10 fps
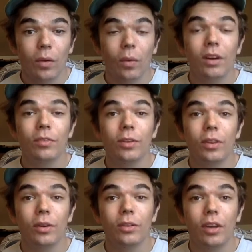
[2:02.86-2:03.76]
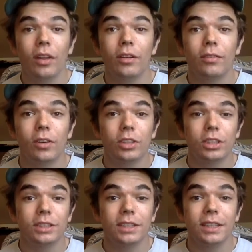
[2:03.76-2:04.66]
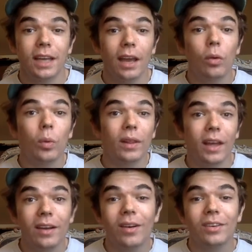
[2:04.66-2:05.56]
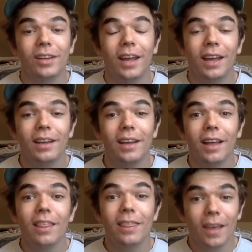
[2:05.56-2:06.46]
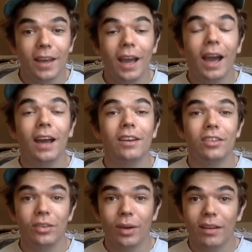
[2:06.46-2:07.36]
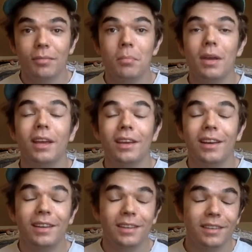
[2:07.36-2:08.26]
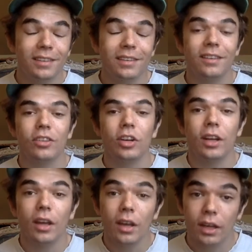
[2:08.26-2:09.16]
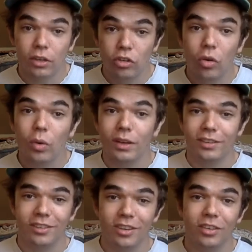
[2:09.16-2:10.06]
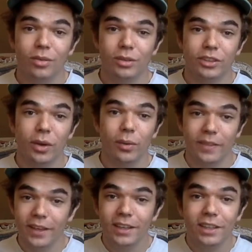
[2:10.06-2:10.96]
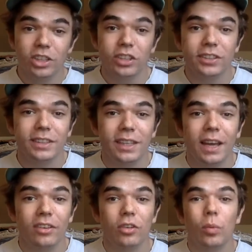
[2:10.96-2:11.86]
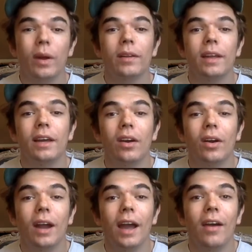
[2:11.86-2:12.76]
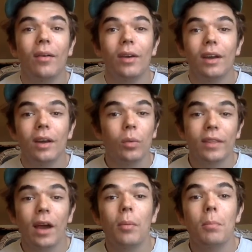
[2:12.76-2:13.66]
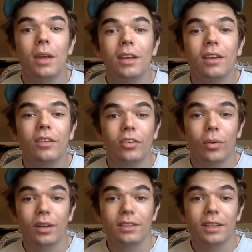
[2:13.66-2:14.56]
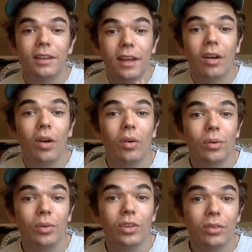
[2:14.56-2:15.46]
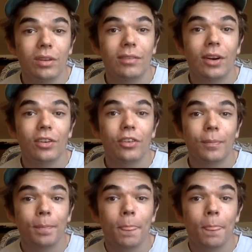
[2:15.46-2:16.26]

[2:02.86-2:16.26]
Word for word: order for those other versions to get where they are today, they had to have made a decision, a choice to do so. They didn't just get to where they are now without making a choice in their own universe.